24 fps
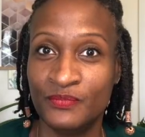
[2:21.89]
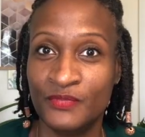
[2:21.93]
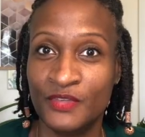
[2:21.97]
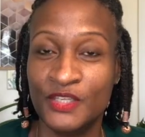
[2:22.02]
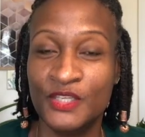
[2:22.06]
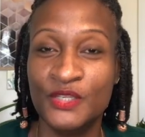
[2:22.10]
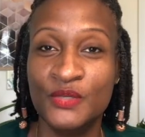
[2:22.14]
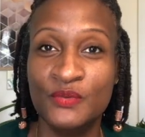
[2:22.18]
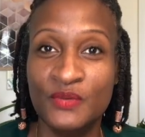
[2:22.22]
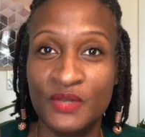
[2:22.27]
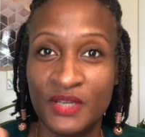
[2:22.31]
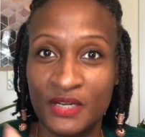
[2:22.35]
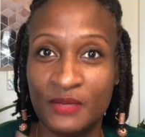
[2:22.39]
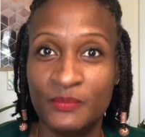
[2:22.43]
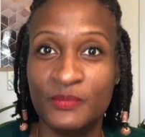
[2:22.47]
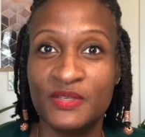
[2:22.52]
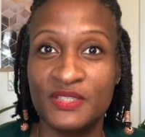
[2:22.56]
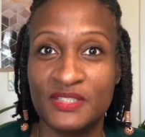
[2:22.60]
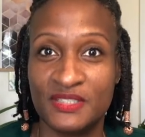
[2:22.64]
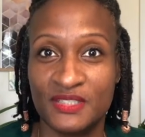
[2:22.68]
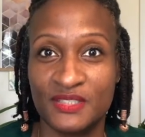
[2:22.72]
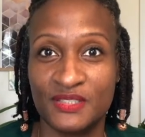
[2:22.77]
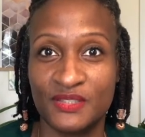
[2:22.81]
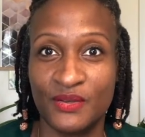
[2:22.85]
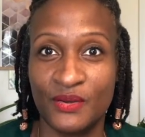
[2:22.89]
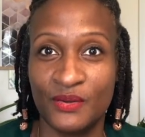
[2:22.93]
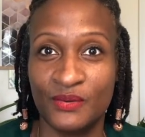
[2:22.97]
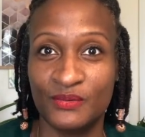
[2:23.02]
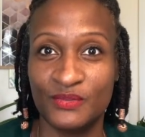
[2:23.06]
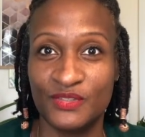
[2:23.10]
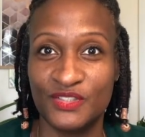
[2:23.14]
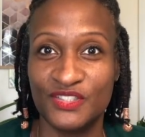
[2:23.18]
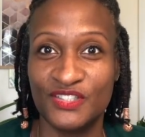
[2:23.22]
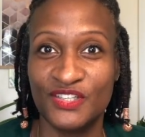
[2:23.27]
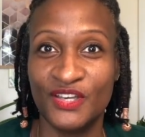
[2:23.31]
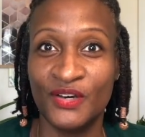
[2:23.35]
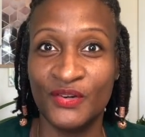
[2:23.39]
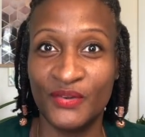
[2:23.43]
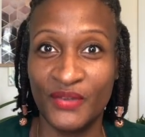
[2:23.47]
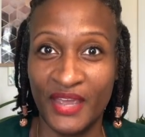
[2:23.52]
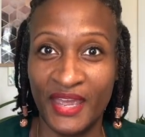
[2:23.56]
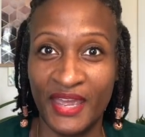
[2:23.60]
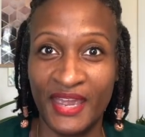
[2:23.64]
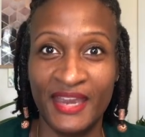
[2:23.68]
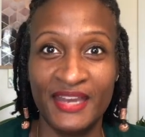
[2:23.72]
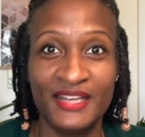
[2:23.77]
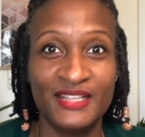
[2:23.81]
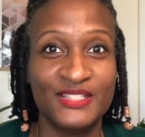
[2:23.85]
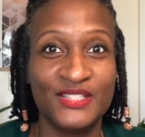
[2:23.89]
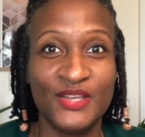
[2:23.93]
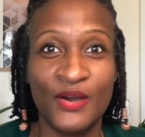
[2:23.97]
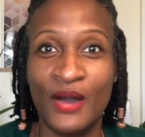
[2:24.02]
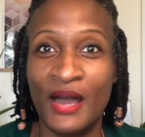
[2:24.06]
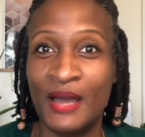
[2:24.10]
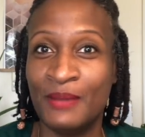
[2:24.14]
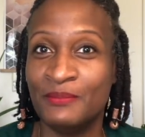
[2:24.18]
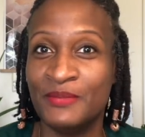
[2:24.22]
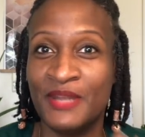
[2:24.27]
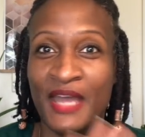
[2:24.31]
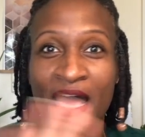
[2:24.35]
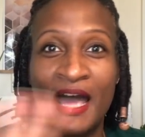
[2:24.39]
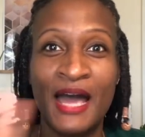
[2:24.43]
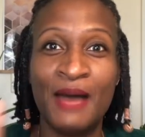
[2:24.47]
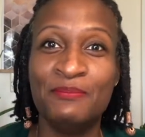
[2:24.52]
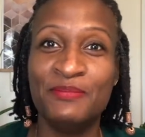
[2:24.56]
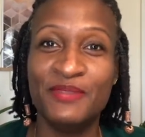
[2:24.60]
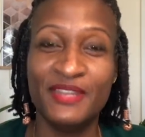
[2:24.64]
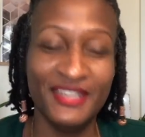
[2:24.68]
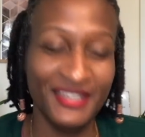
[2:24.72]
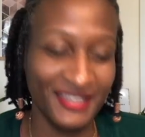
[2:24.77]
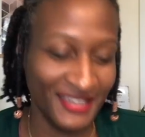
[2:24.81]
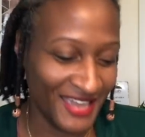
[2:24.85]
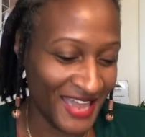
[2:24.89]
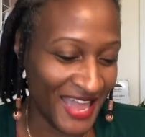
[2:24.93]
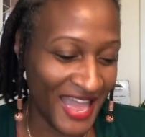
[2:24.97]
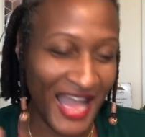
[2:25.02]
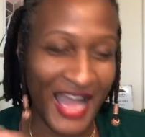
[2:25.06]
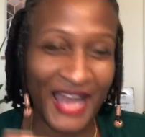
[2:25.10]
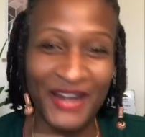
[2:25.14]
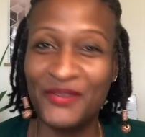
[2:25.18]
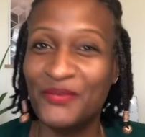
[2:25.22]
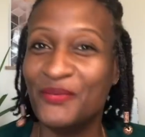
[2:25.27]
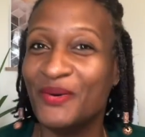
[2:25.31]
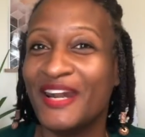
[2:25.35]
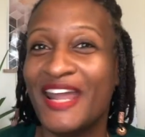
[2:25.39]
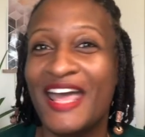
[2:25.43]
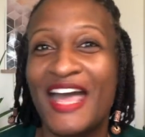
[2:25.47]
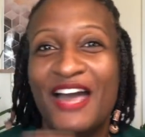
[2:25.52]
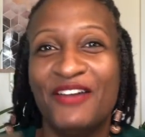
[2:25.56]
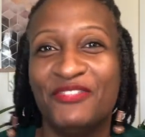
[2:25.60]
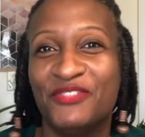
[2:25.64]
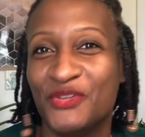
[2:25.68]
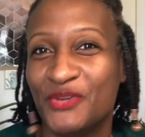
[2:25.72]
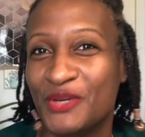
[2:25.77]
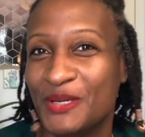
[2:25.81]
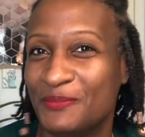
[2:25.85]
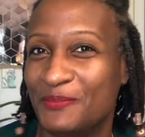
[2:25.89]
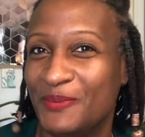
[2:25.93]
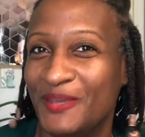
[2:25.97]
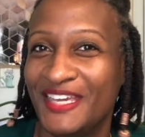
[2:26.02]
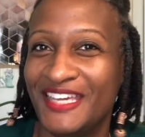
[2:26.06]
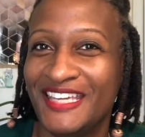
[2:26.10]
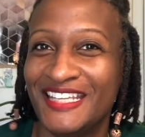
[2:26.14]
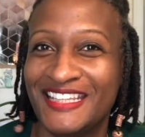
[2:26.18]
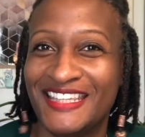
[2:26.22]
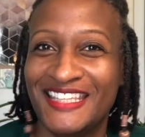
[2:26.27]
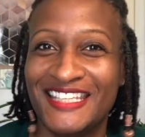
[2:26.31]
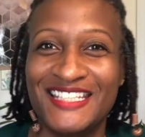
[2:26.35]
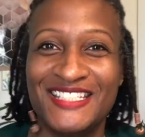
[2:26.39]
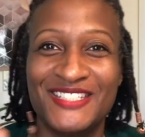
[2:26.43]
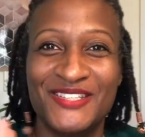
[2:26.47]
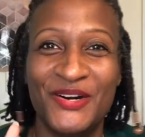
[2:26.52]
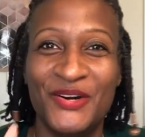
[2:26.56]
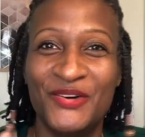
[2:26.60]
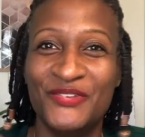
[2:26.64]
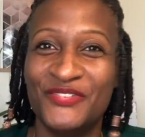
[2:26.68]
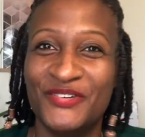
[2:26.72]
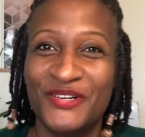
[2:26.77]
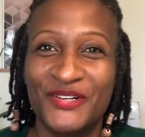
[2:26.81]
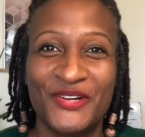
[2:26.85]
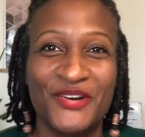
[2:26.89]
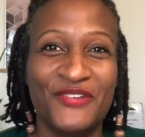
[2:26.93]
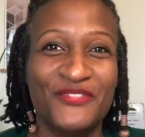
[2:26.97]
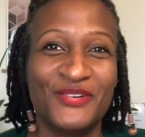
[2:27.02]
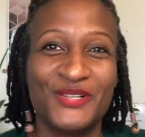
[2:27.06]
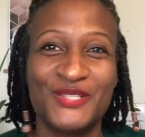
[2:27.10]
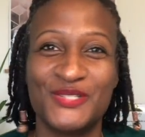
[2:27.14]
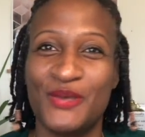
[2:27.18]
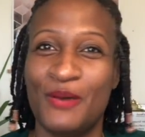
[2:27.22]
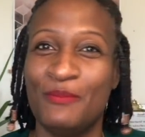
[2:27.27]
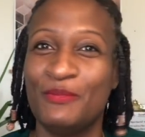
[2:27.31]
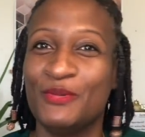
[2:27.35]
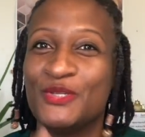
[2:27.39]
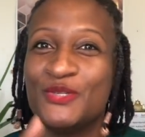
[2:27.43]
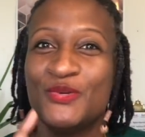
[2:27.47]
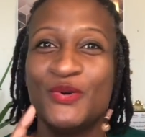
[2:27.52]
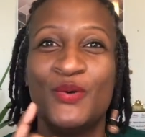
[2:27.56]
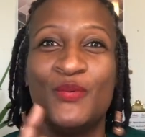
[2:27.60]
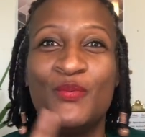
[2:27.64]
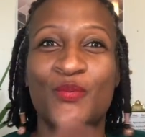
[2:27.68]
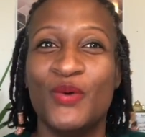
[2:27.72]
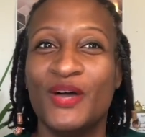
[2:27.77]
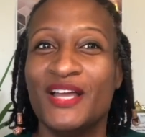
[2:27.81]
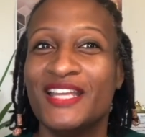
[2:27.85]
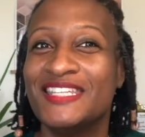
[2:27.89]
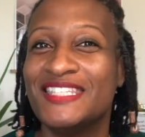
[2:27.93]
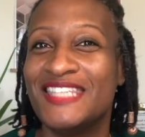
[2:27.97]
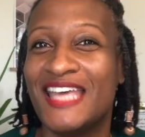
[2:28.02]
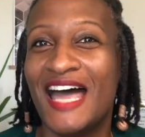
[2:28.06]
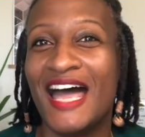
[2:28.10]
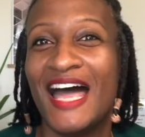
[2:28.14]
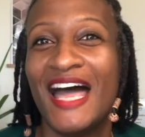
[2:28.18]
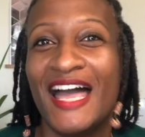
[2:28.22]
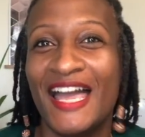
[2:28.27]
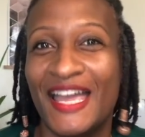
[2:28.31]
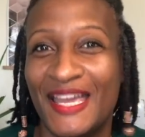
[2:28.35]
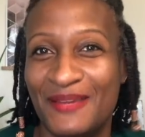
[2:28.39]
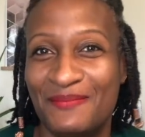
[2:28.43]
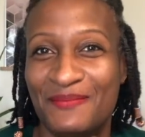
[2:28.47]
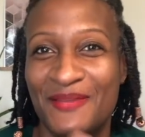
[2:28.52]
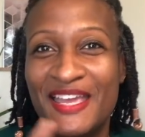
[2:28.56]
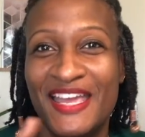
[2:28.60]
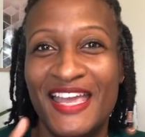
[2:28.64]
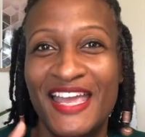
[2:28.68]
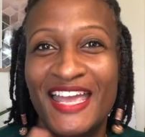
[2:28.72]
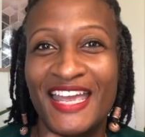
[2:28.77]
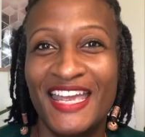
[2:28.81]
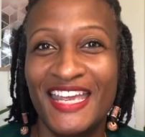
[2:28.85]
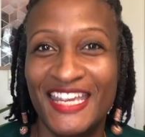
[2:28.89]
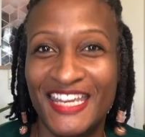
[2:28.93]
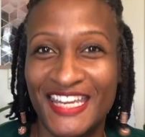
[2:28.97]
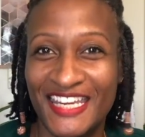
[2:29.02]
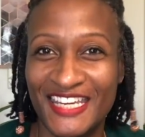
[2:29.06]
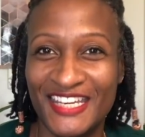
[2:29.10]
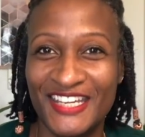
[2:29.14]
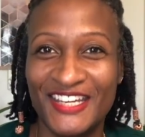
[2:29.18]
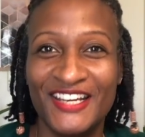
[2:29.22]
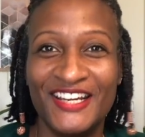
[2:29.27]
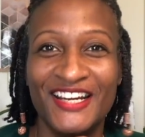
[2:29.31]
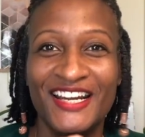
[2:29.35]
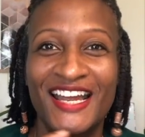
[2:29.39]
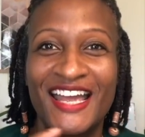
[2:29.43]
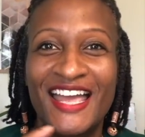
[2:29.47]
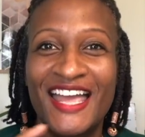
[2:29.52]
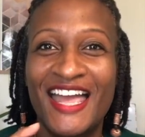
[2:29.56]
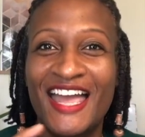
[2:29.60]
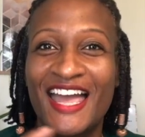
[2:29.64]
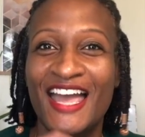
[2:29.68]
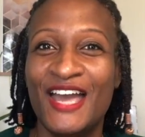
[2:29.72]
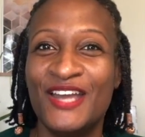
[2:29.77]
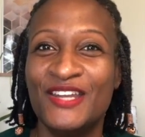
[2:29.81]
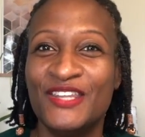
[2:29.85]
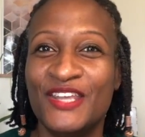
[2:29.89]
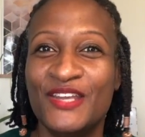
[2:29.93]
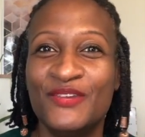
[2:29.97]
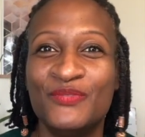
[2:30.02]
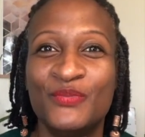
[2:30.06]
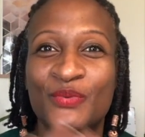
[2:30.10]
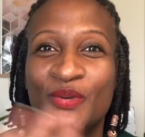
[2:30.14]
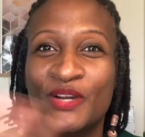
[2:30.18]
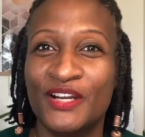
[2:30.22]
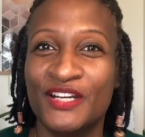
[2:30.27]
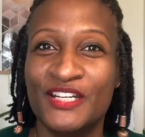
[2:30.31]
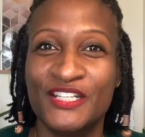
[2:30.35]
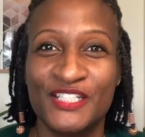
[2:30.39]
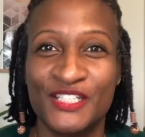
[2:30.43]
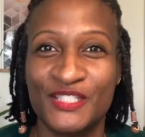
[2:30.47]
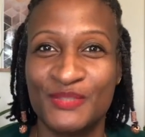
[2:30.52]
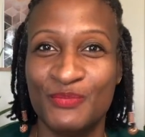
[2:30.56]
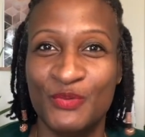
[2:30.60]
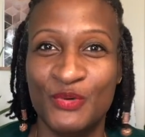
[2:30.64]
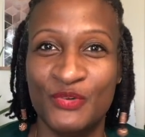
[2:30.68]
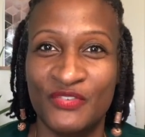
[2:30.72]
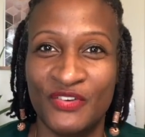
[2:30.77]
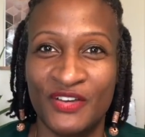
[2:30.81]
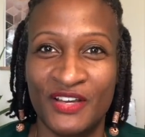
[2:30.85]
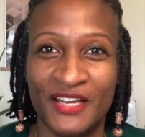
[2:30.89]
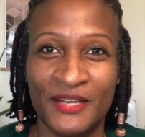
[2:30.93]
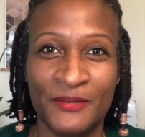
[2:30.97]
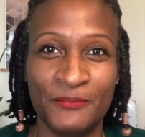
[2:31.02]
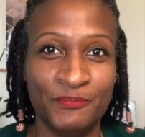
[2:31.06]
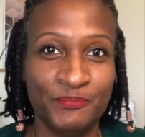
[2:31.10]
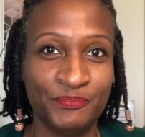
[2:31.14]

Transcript: You need a business coach. Okay? So I don't want to have to repeat this over and over. So I'm going to do it one time here, and then we're going to just move on.